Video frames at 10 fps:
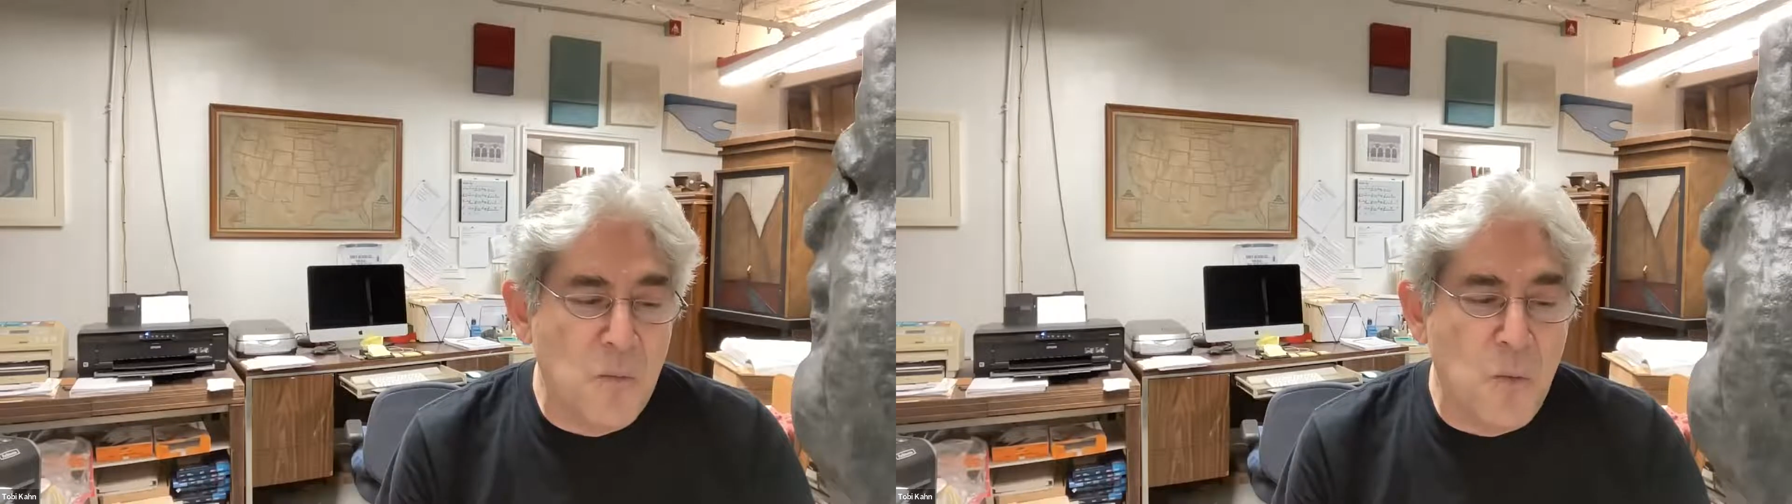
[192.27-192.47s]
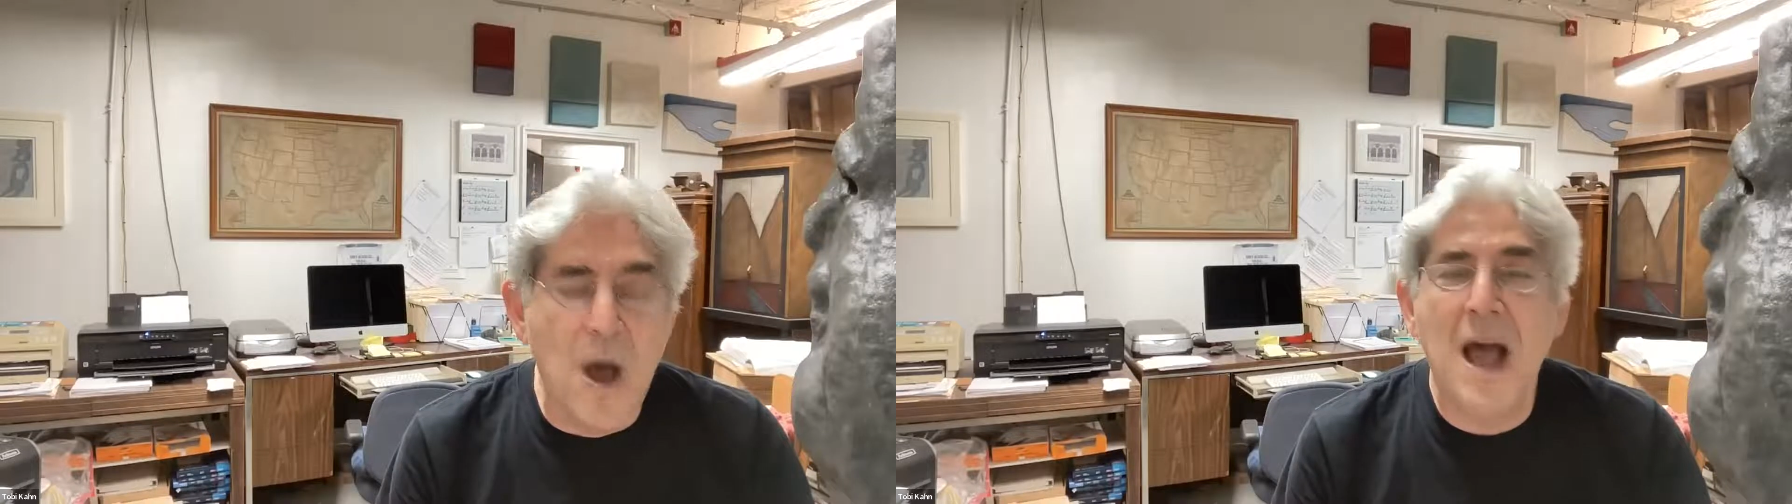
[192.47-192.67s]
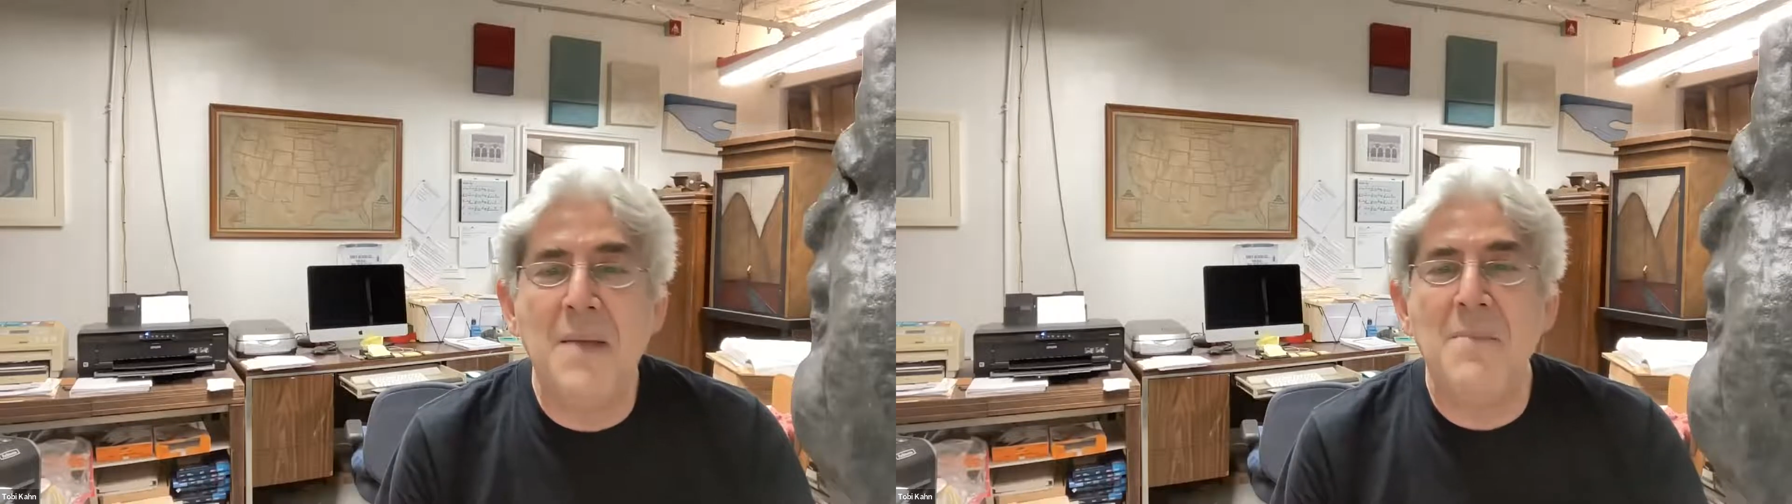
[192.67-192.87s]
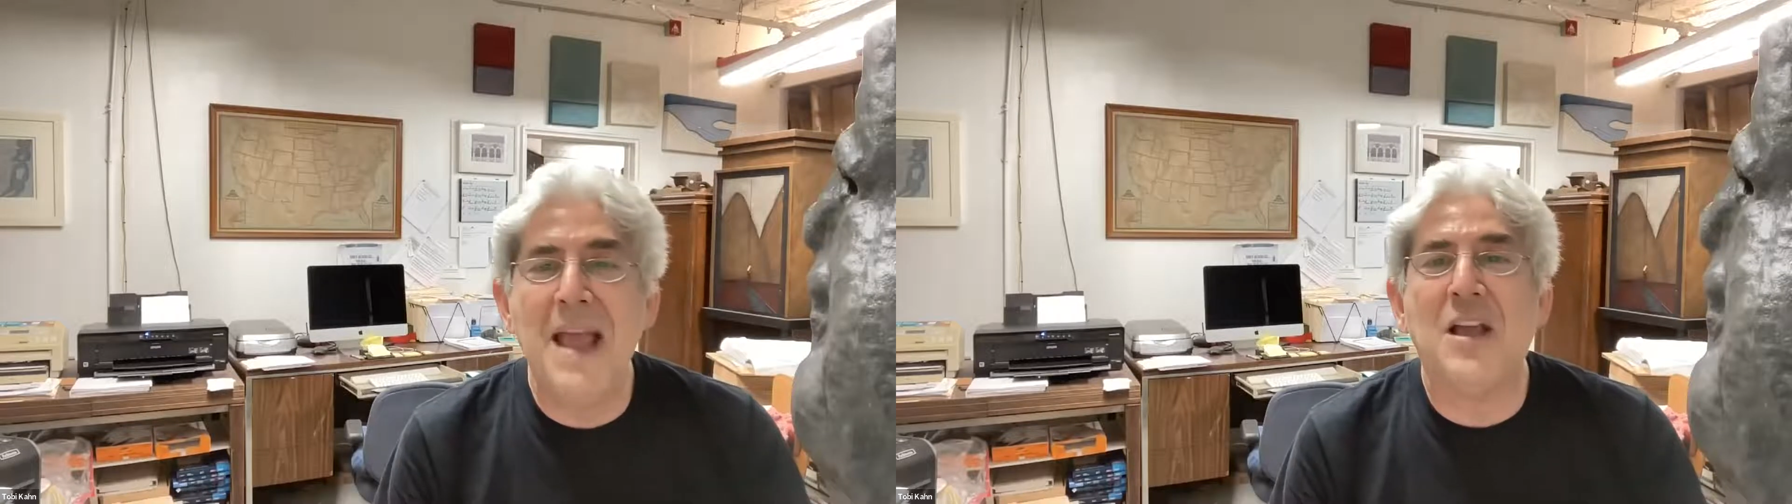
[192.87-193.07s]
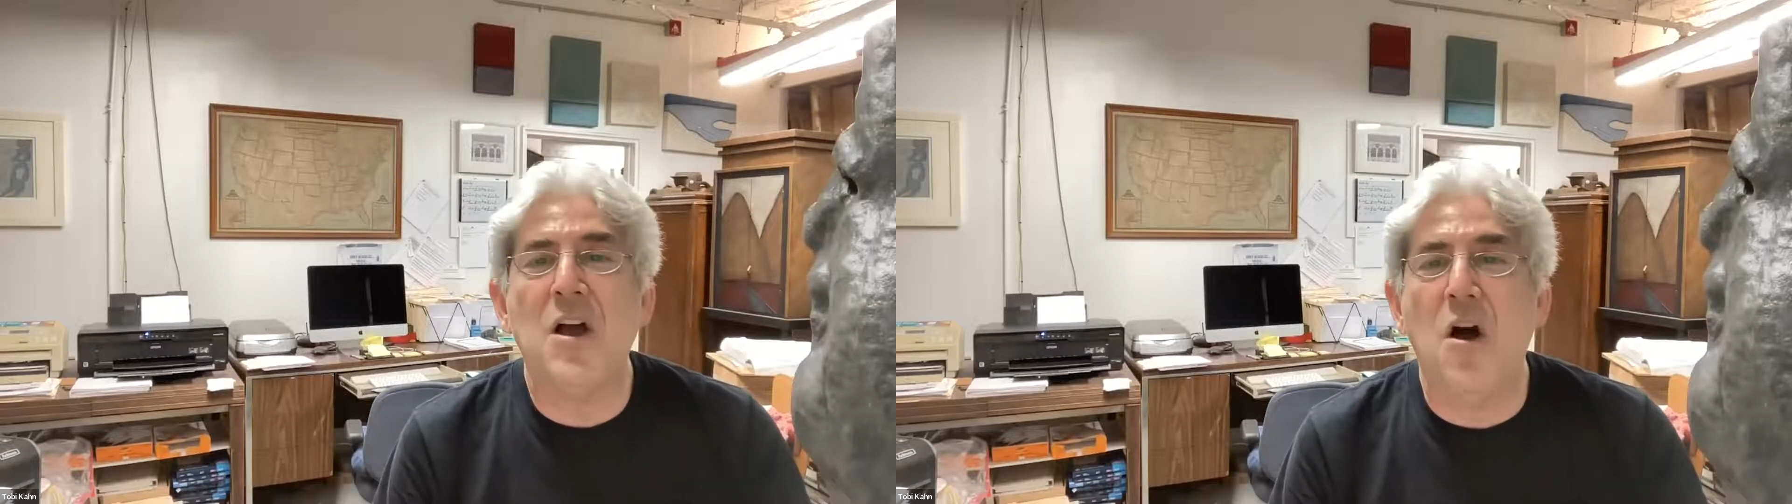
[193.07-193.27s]
why
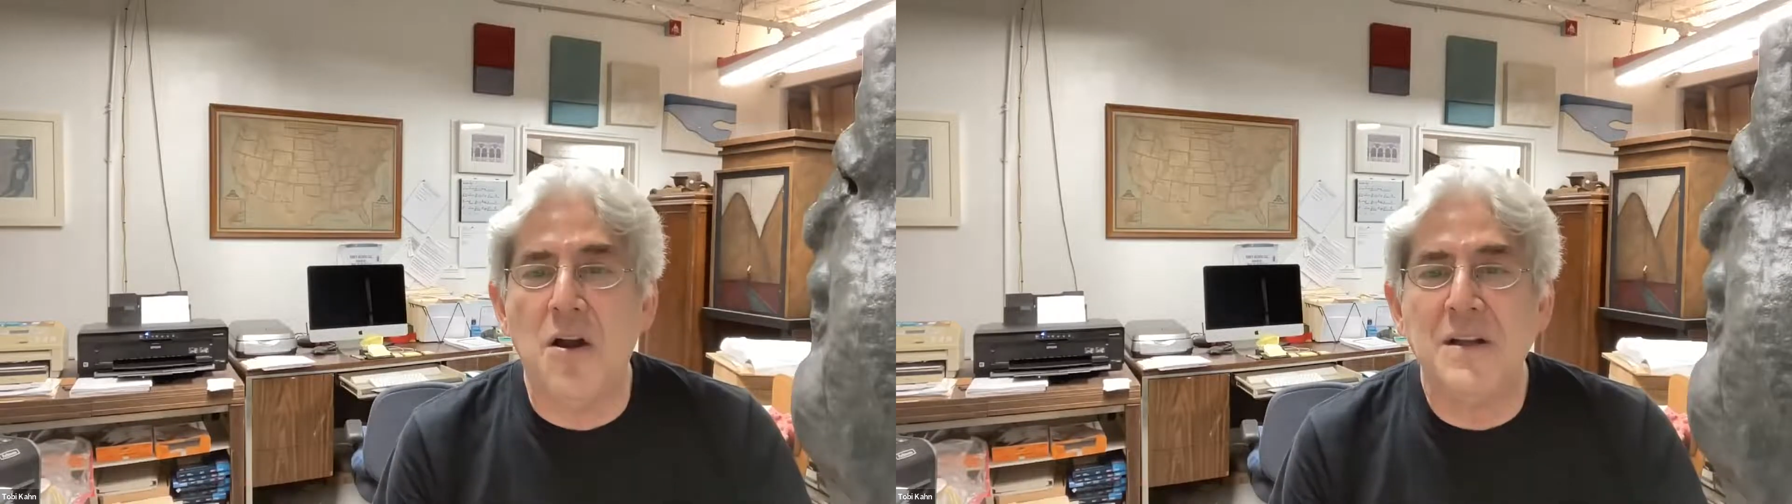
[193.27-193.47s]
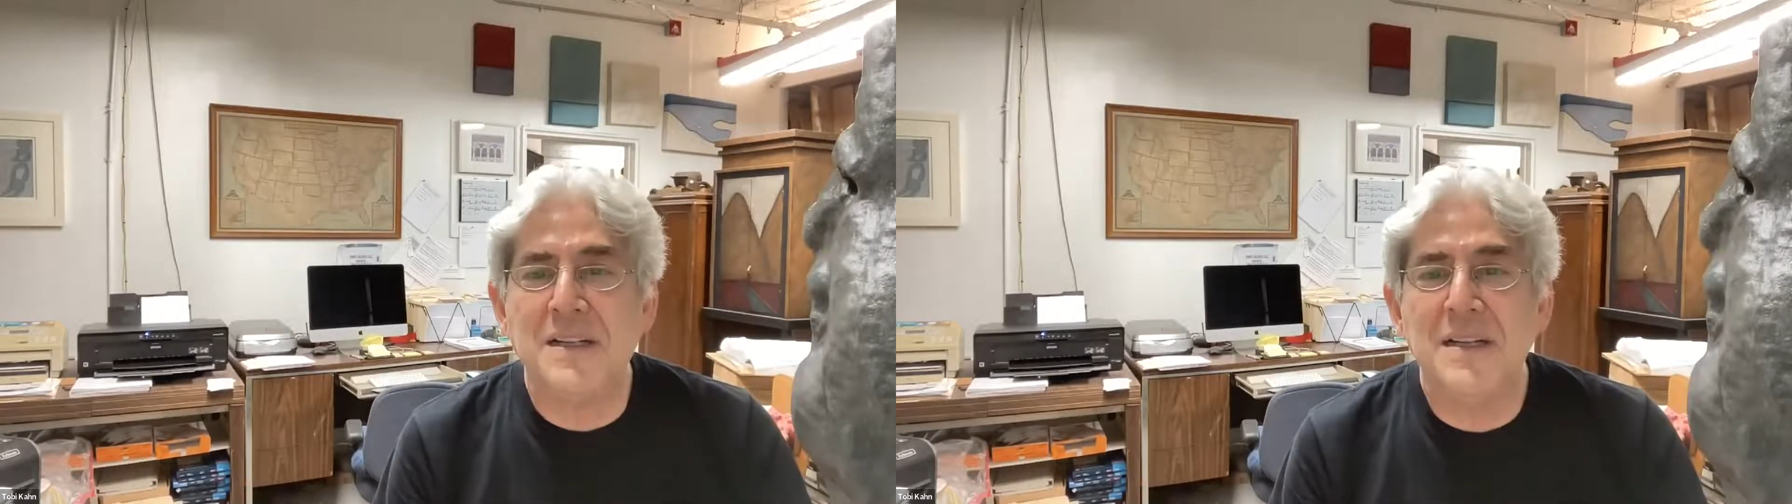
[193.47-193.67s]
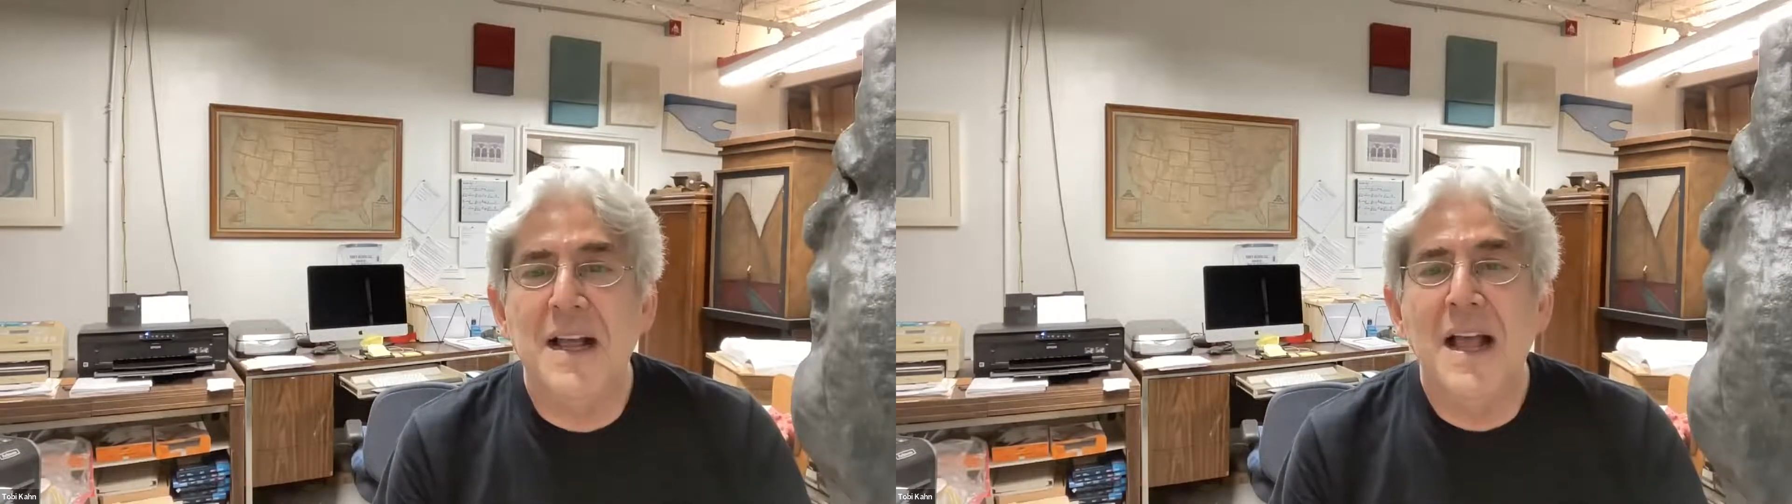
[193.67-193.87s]
make art?